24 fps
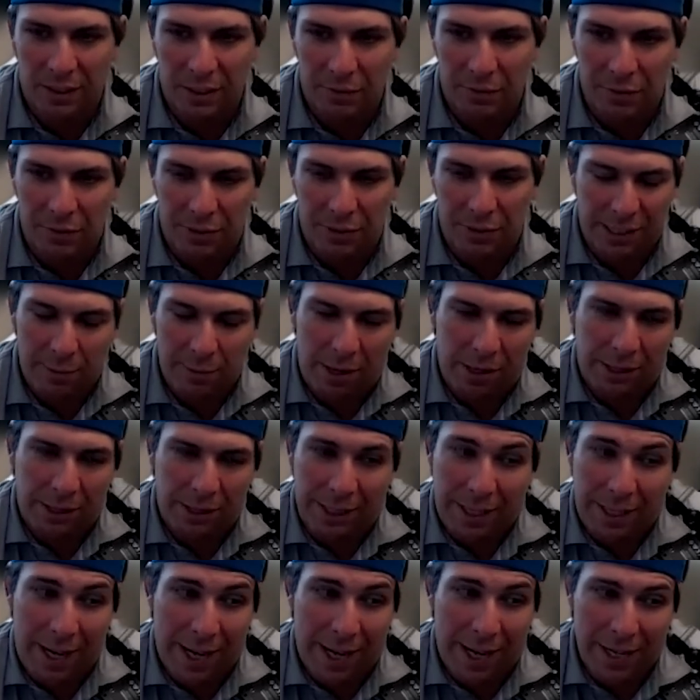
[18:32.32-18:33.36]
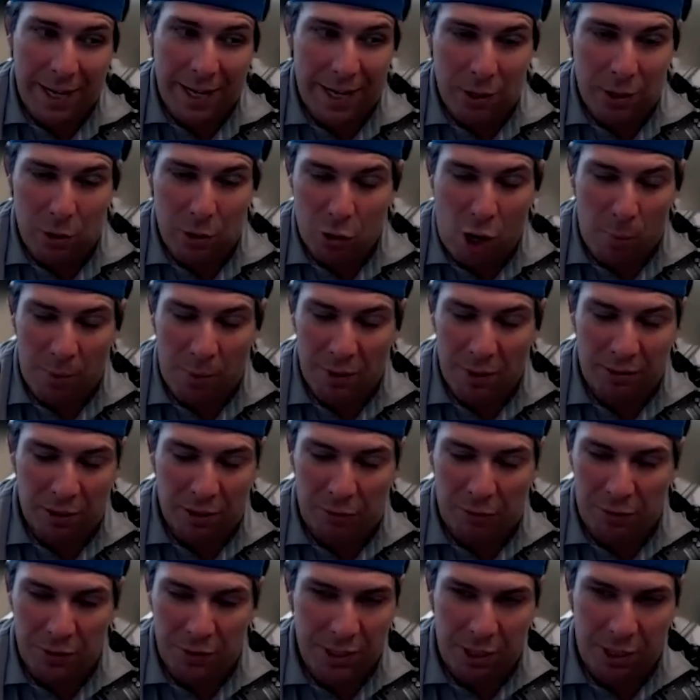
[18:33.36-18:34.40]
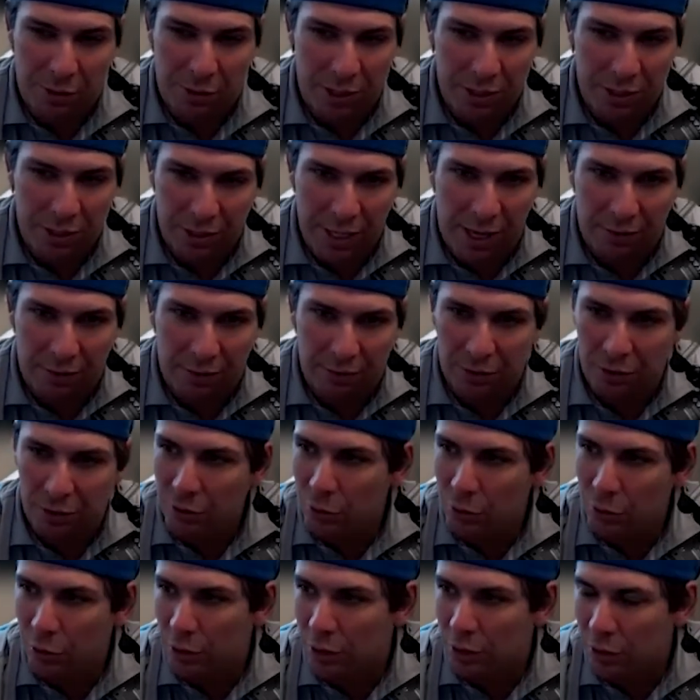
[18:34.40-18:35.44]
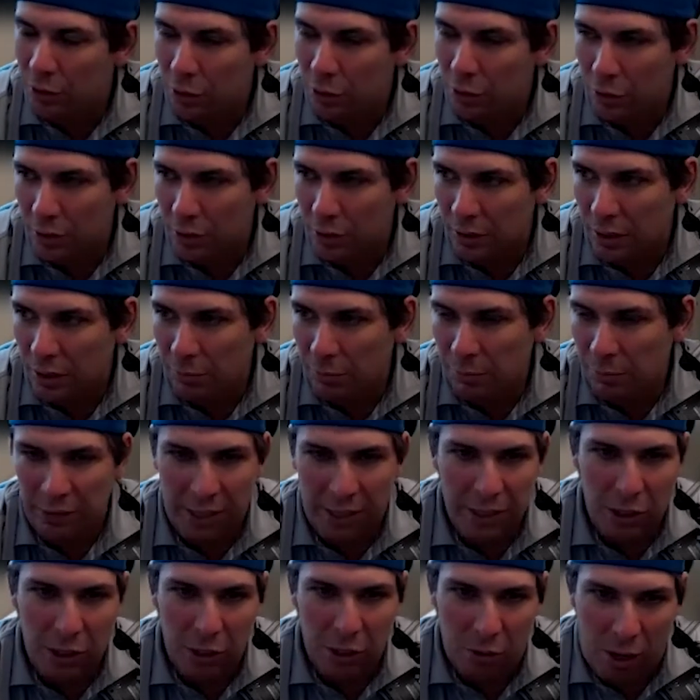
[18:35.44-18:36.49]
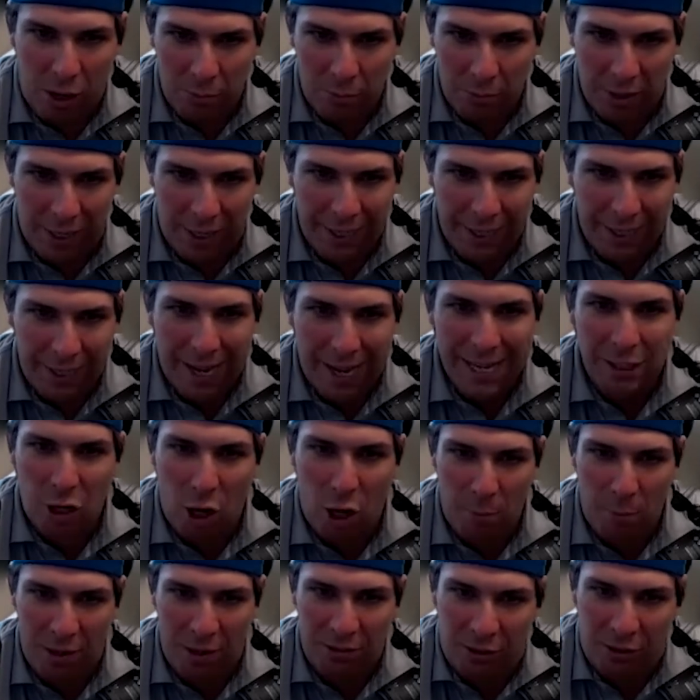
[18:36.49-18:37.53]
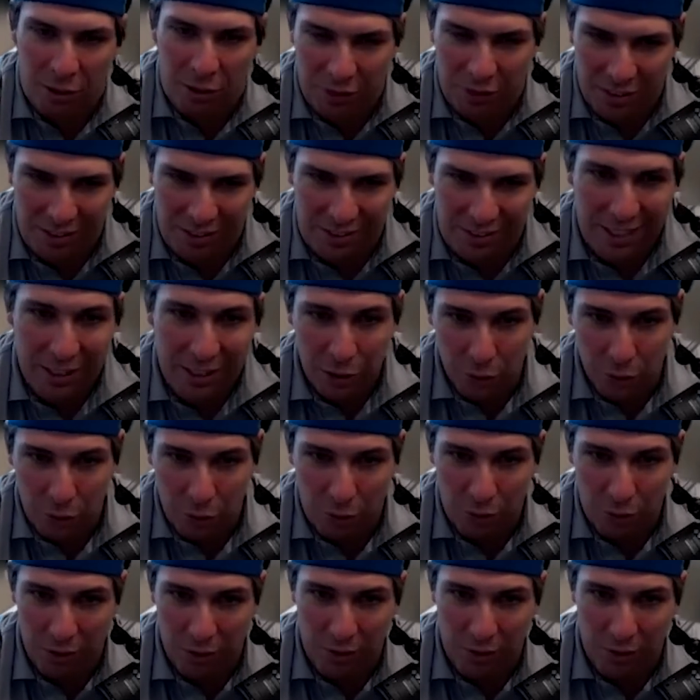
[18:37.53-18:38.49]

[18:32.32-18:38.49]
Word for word: if you think about it, like I, I don't call myself a Generation Xer or or a, a millennial. I'm I, I, call myself a Zennial.